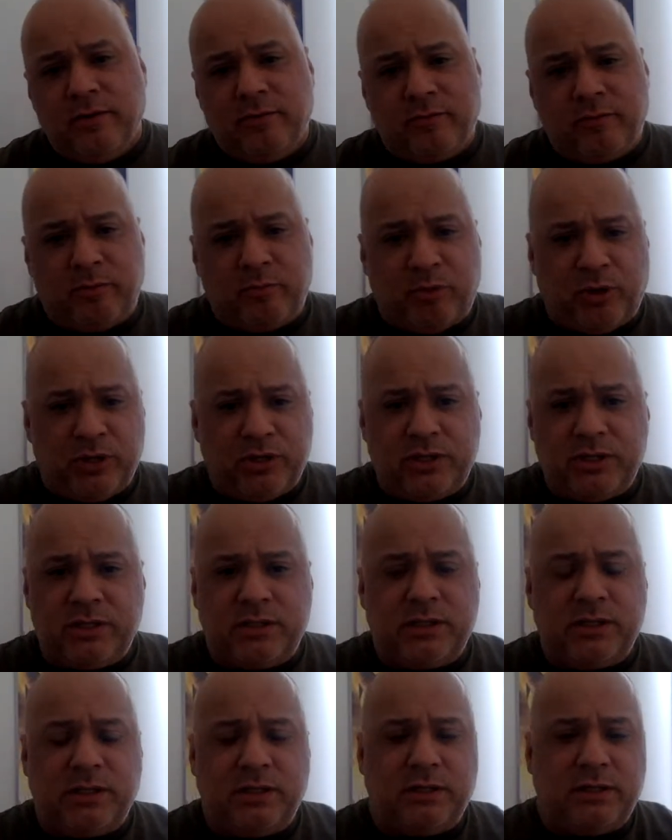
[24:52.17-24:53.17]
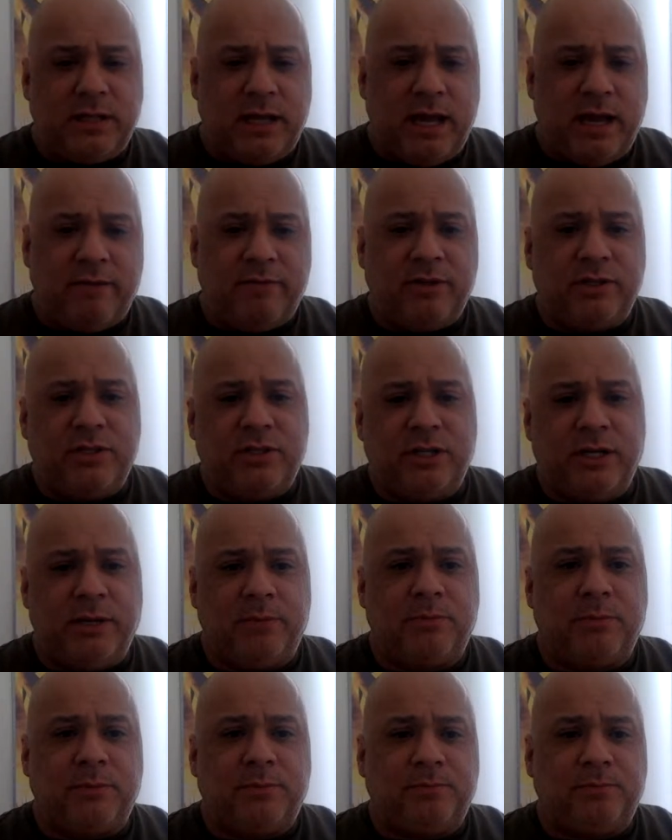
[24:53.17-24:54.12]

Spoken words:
from purchasing it to have it shipped.